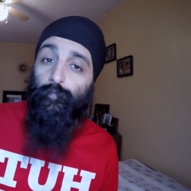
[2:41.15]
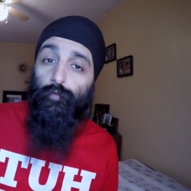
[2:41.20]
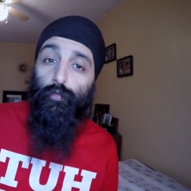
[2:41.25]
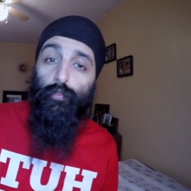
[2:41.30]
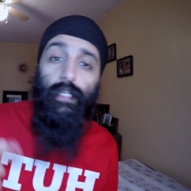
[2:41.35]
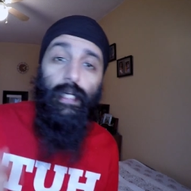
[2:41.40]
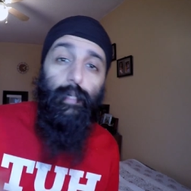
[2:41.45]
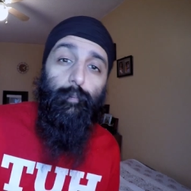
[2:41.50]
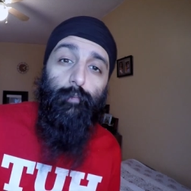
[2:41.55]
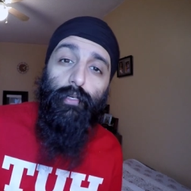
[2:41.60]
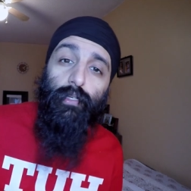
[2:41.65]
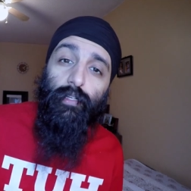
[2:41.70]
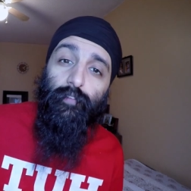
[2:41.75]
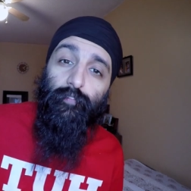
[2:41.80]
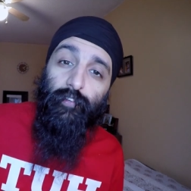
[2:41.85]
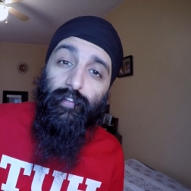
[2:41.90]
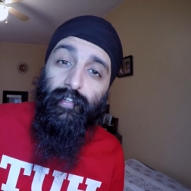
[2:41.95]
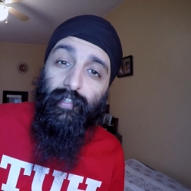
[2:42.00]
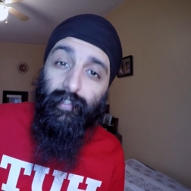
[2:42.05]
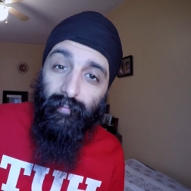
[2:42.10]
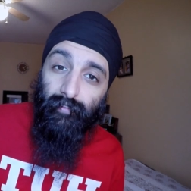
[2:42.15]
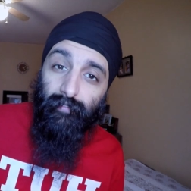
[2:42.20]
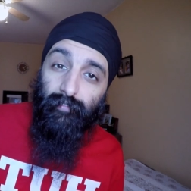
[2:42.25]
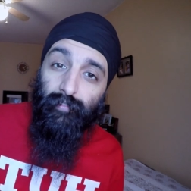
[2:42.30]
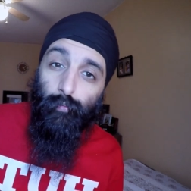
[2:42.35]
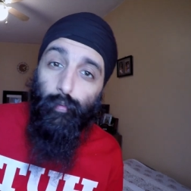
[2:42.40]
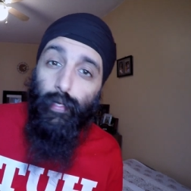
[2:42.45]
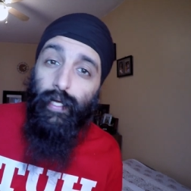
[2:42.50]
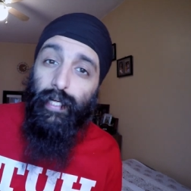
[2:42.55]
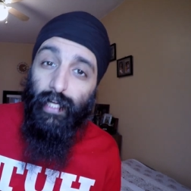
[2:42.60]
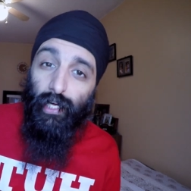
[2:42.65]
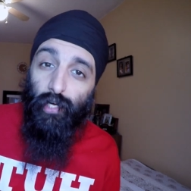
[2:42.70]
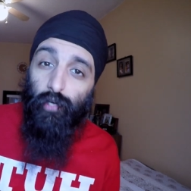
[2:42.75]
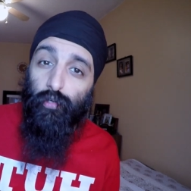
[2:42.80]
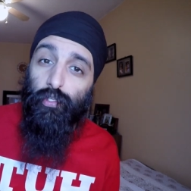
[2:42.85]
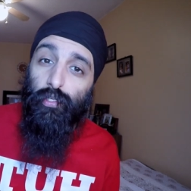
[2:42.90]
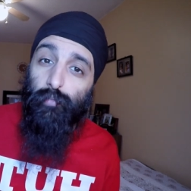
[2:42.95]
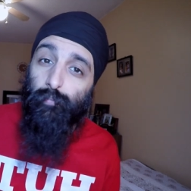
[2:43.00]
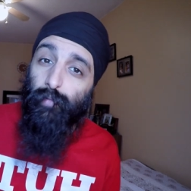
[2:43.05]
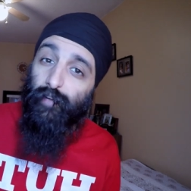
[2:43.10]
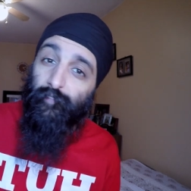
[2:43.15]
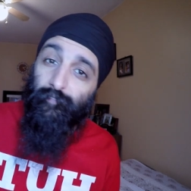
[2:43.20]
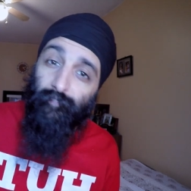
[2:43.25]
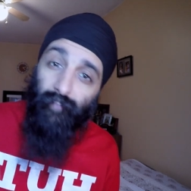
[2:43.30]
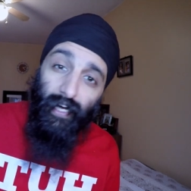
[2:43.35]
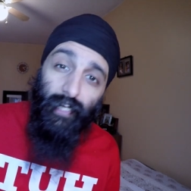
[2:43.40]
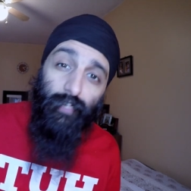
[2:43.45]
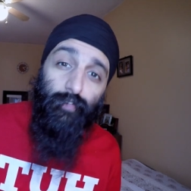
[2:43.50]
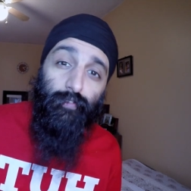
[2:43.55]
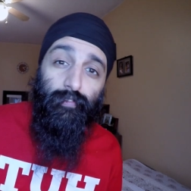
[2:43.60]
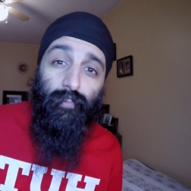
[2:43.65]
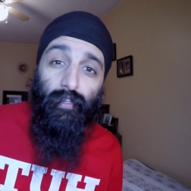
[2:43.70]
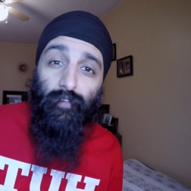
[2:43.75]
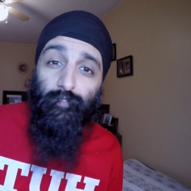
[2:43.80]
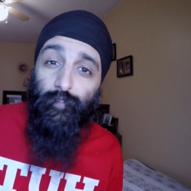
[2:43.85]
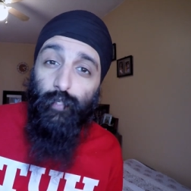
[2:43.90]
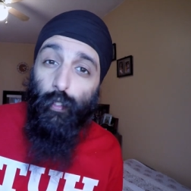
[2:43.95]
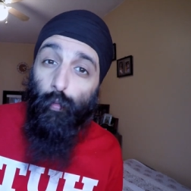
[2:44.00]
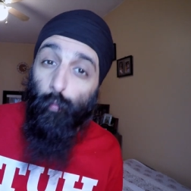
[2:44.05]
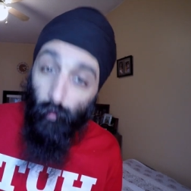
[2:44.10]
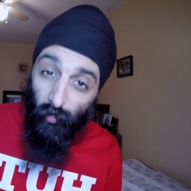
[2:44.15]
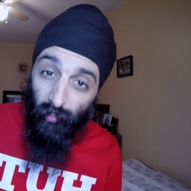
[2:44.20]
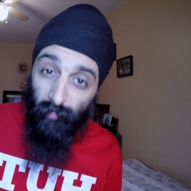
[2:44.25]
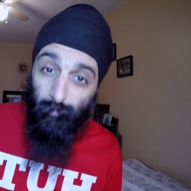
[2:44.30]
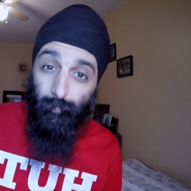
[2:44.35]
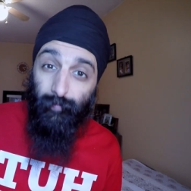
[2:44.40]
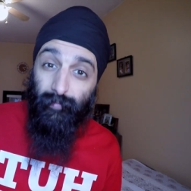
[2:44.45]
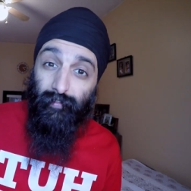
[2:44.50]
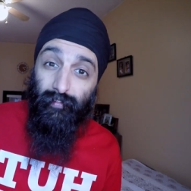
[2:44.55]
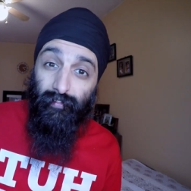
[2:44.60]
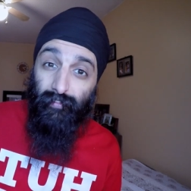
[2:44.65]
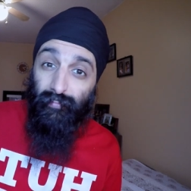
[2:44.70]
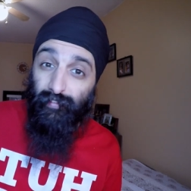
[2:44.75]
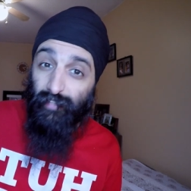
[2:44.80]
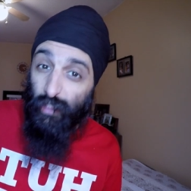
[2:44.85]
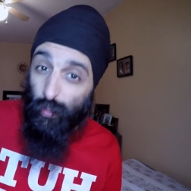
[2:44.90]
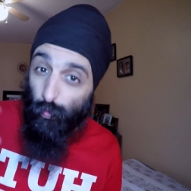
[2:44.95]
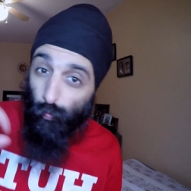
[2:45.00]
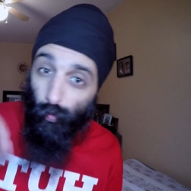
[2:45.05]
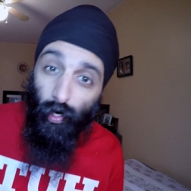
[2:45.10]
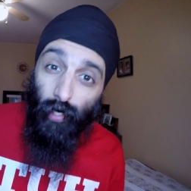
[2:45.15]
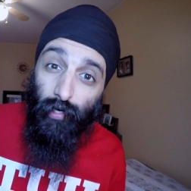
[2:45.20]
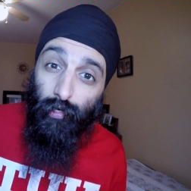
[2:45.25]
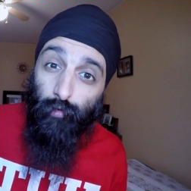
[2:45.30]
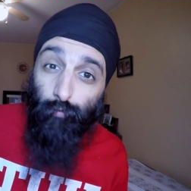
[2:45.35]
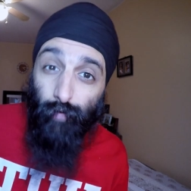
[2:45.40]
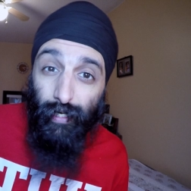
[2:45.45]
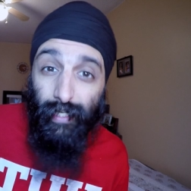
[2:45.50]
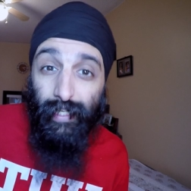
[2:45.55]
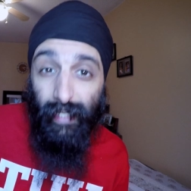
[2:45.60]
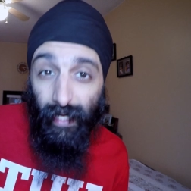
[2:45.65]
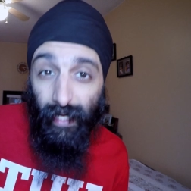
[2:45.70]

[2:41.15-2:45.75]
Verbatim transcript: If you keep looking for the easy way out, you might find yourself in a worse position than you are in right